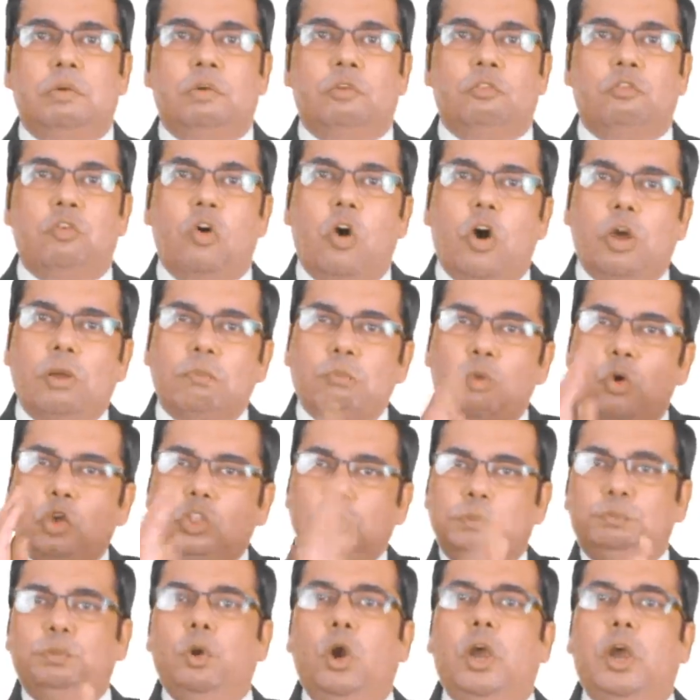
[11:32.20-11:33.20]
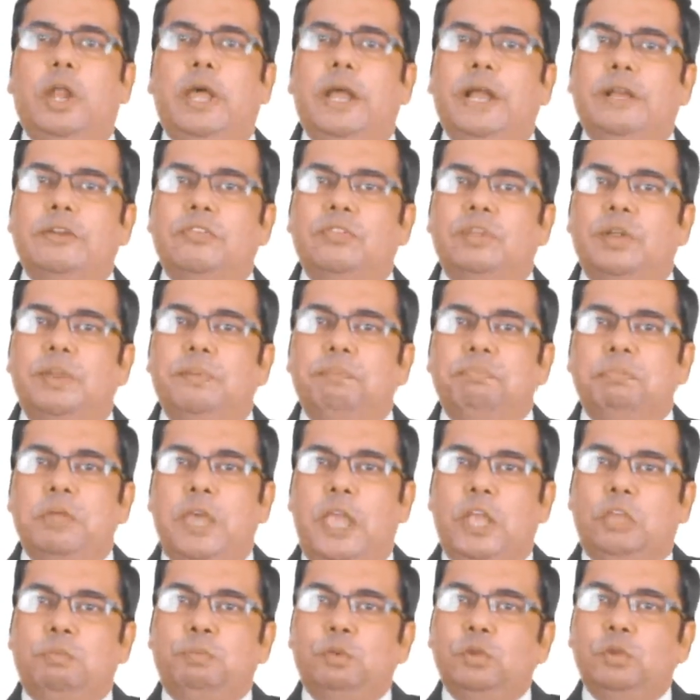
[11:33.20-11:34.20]
For most products,
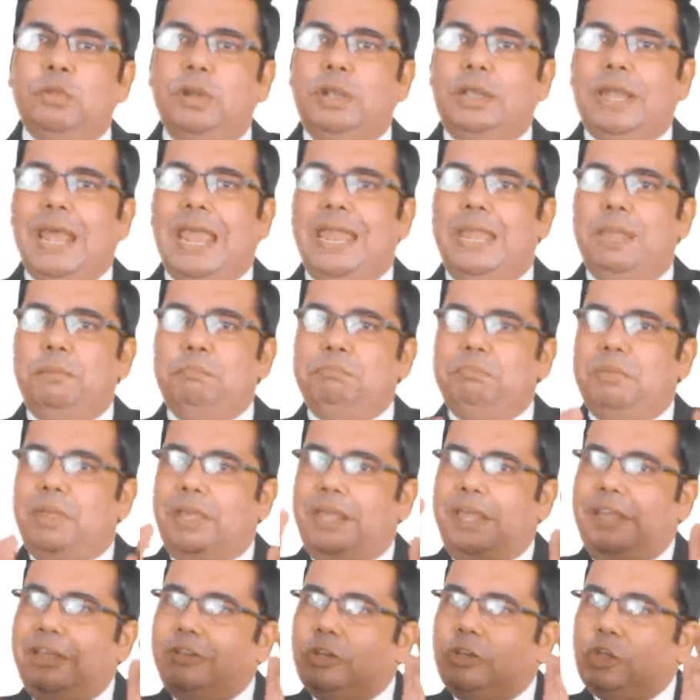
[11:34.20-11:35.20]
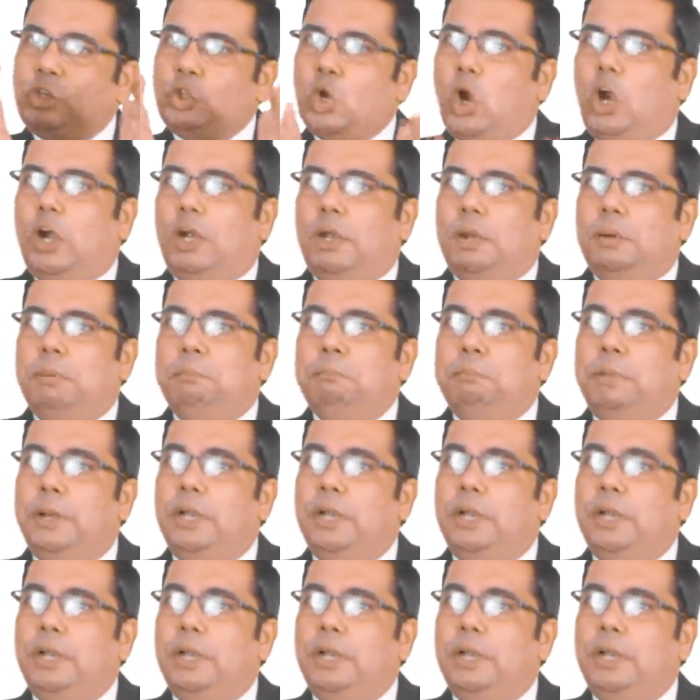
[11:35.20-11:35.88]
the exposure time is short,